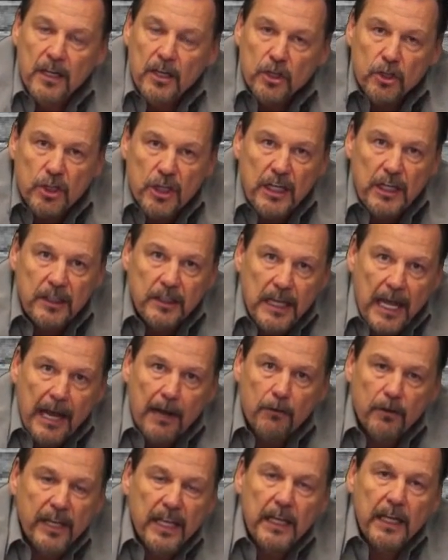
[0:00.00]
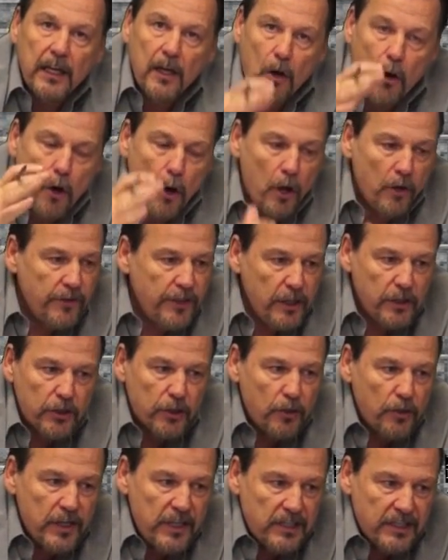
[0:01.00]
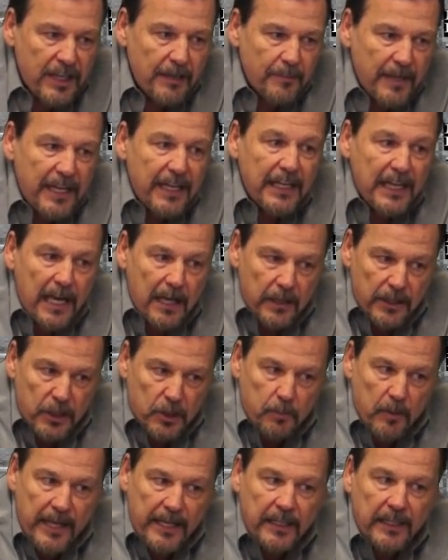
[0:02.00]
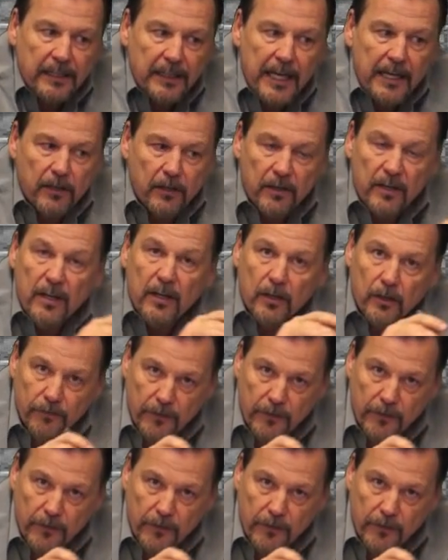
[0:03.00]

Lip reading: She's now getting all the attorneys I'm getting. I'll explain it later.